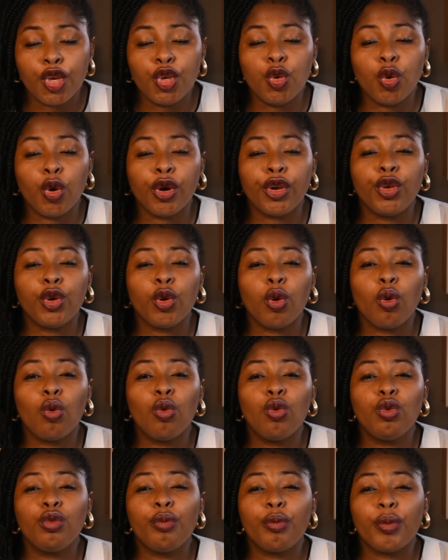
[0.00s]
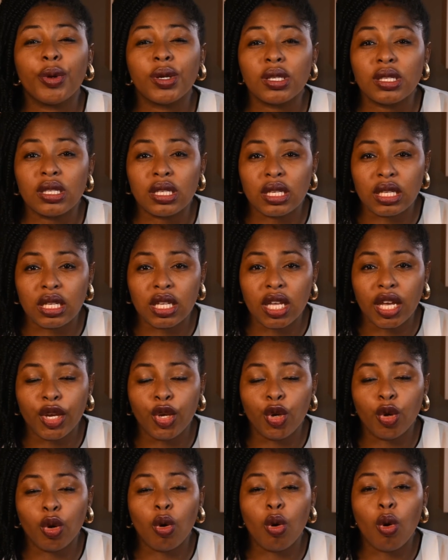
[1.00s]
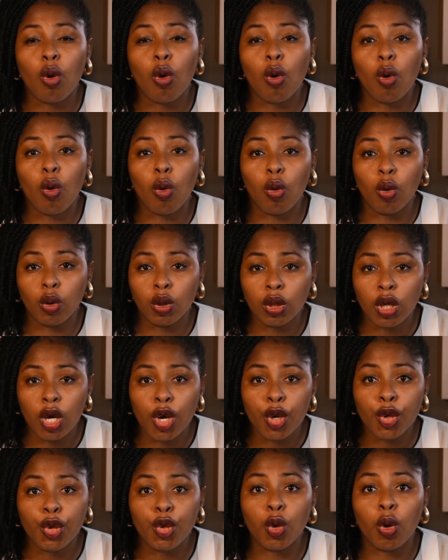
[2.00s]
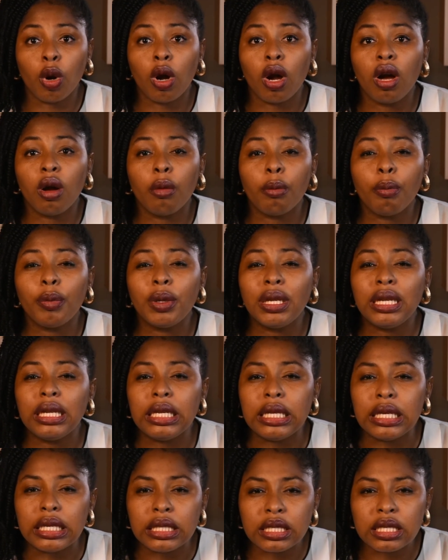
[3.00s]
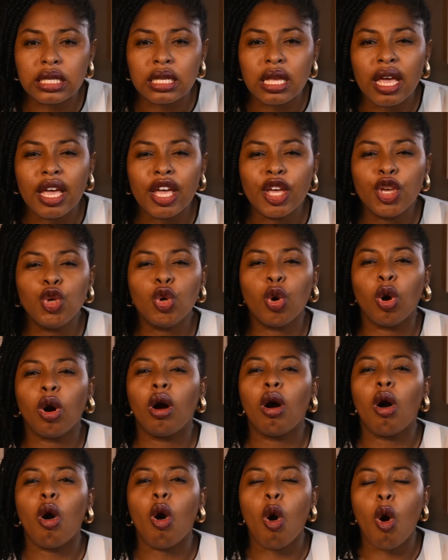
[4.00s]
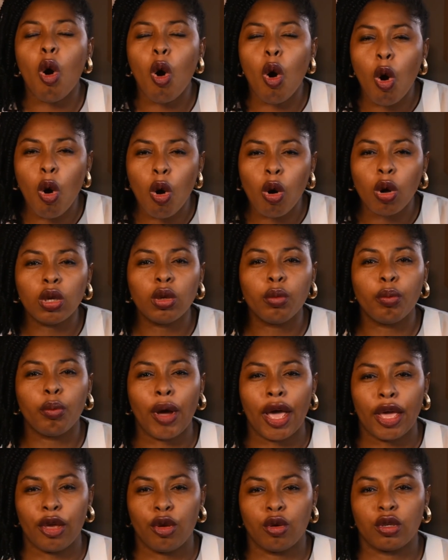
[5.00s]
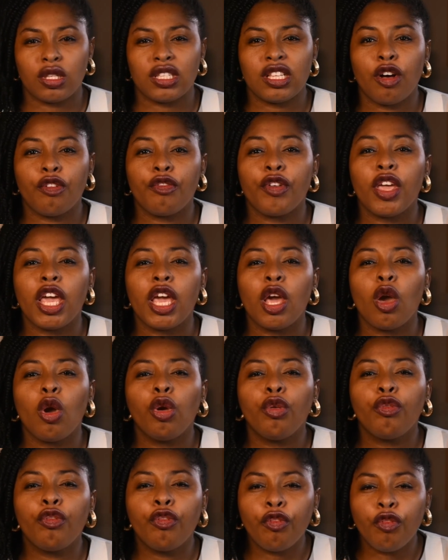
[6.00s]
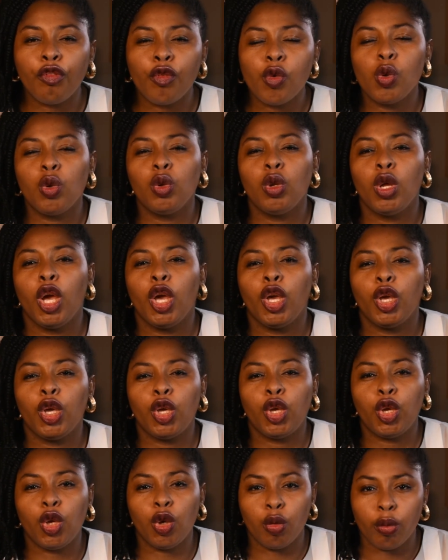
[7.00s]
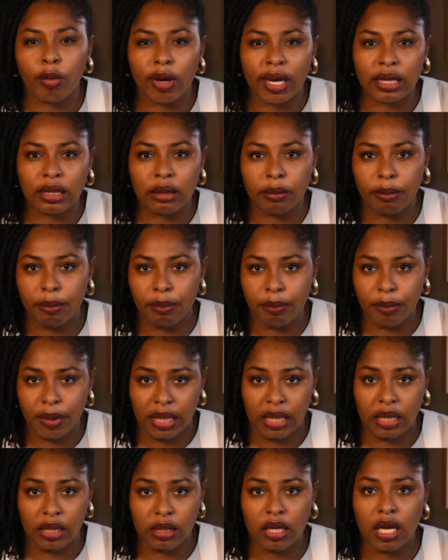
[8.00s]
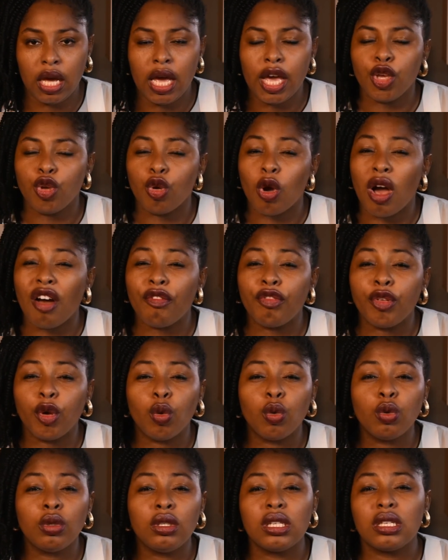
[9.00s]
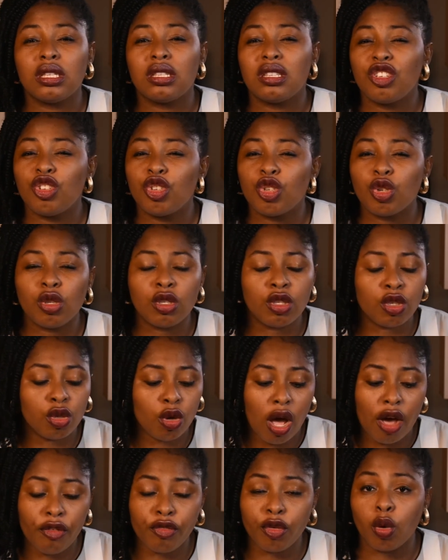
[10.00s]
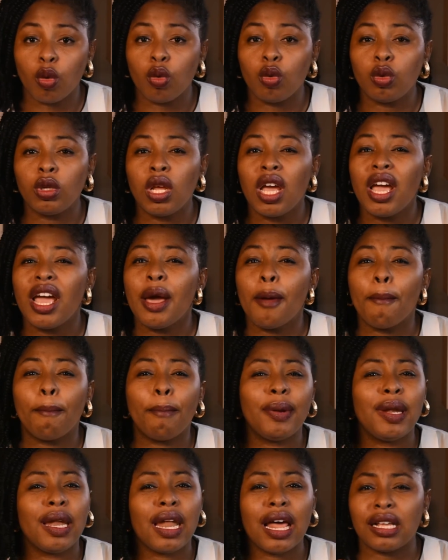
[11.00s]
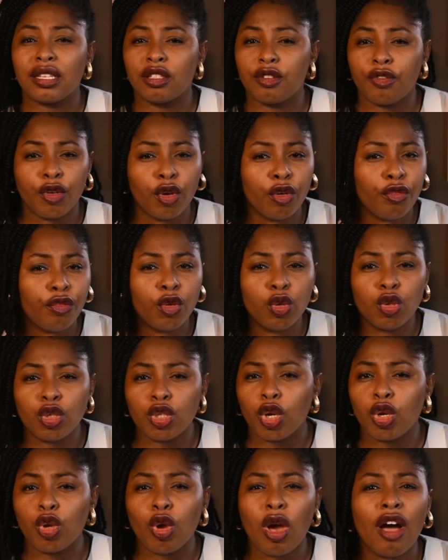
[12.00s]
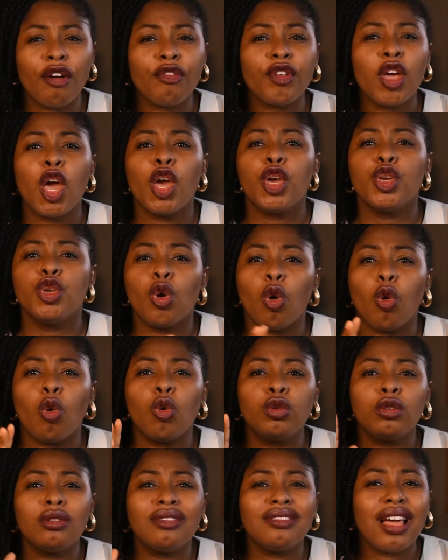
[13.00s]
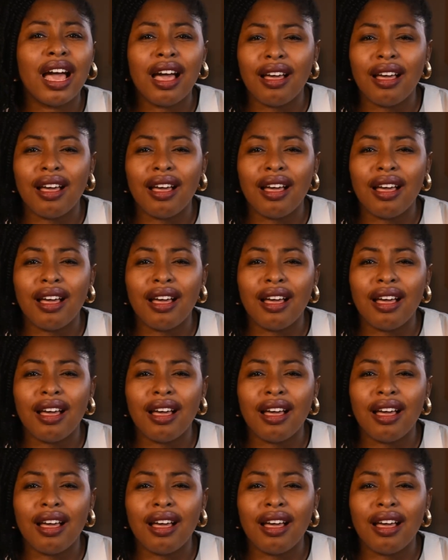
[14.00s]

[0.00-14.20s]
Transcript: You are your own person. You're whole. You're complete. You're all by yourself, a full human being. You have your own decisions. You have your own plans for your future. You have your own